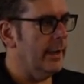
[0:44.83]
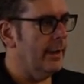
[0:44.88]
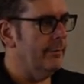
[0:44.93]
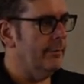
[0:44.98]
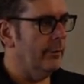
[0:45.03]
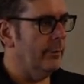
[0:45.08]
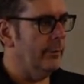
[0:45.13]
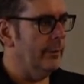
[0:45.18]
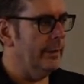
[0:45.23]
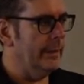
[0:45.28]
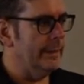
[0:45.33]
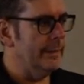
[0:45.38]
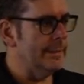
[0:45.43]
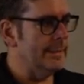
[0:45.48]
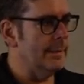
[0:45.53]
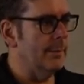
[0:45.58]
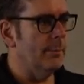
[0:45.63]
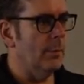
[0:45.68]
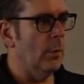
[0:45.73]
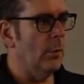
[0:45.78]
I have a really
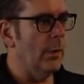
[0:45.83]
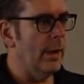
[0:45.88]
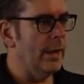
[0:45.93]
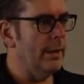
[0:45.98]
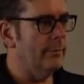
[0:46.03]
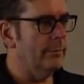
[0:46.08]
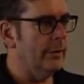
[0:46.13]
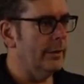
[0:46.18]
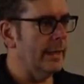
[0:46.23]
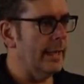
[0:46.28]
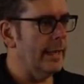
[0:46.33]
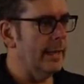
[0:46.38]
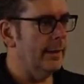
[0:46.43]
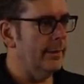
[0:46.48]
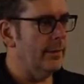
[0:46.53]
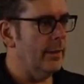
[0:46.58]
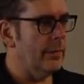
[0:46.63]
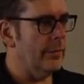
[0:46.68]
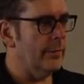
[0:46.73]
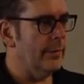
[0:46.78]
simple way of looking
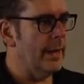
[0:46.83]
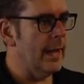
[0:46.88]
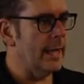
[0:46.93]
at the three